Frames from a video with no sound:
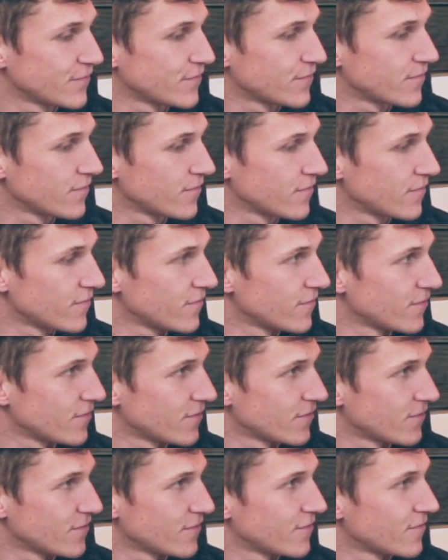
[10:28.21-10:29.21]

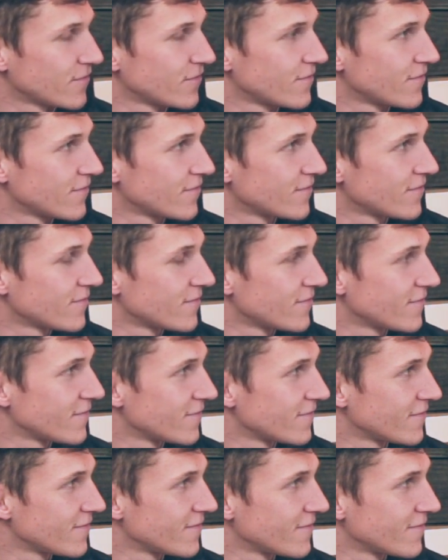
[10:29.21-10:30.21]

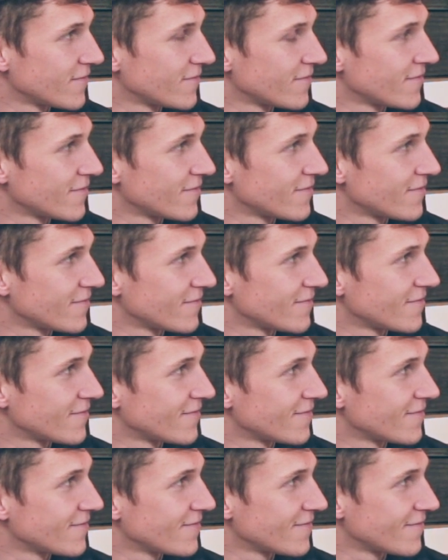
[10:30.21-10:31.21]

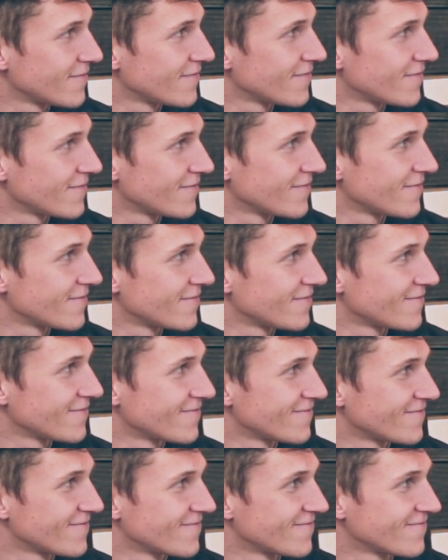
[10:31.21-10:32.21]

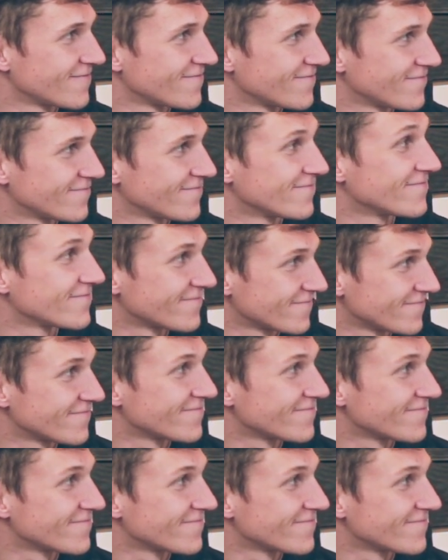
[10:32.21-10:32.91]
(not speaking)